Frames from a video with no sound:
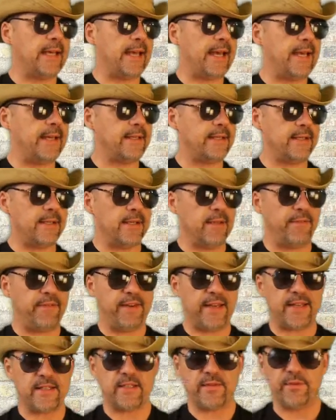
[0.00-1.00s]
at a
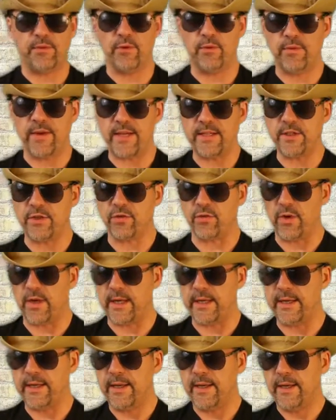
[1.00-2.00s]
fast food restaurant,
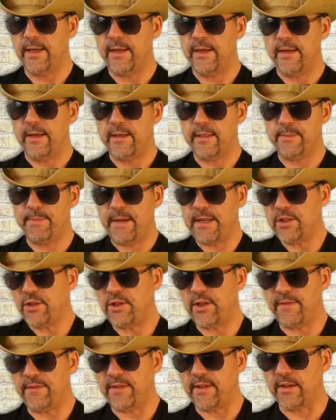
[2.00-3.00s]

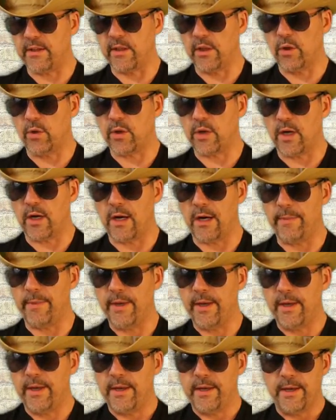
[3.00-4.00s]
especially if they're low carb.
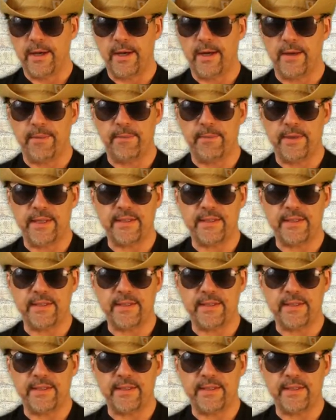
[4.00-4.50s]
Um,